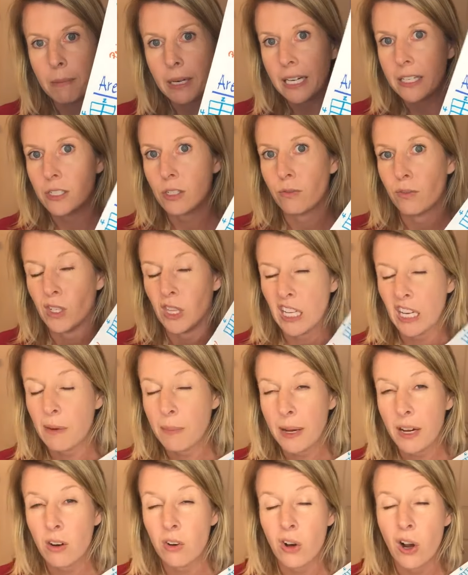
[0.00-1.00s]
because if you think
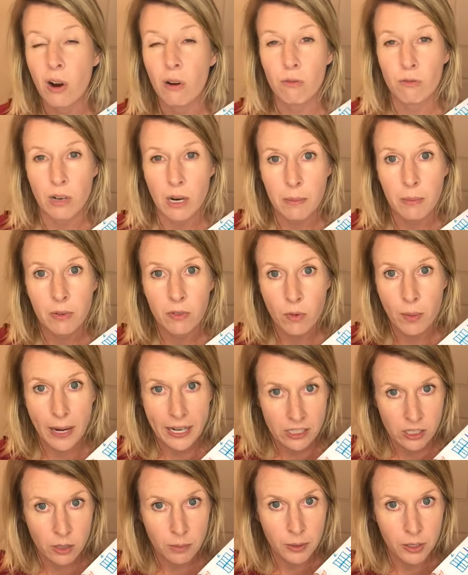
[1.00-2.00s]
about a rim of a
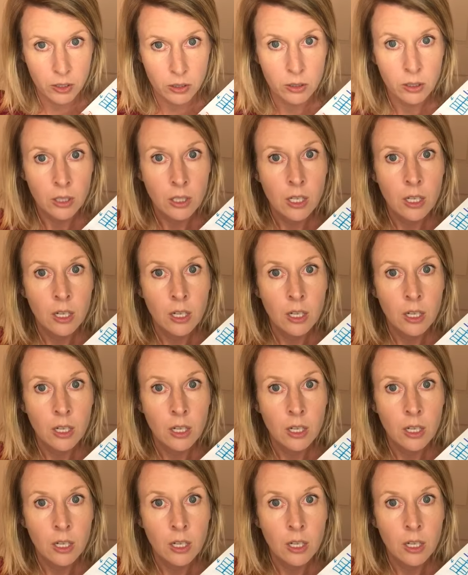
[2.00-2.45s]
basketball